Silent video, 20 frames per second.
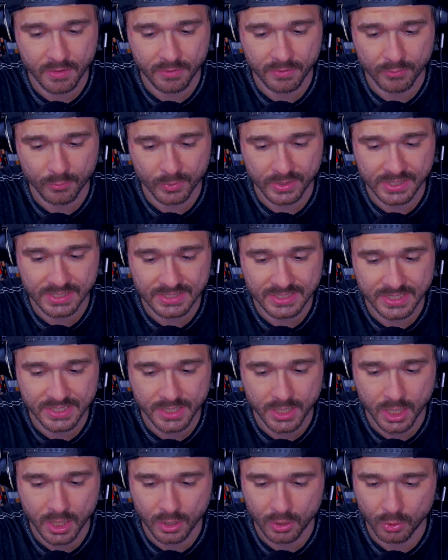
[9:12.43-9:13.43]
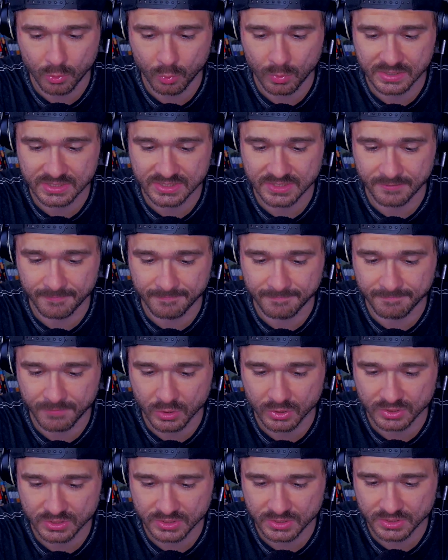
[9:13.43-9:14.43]
3DO was the
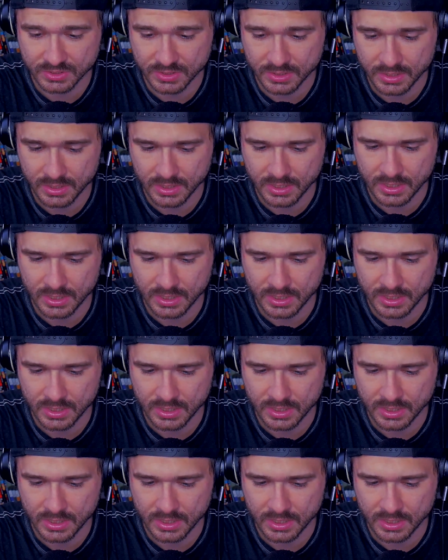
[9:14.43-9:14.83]
first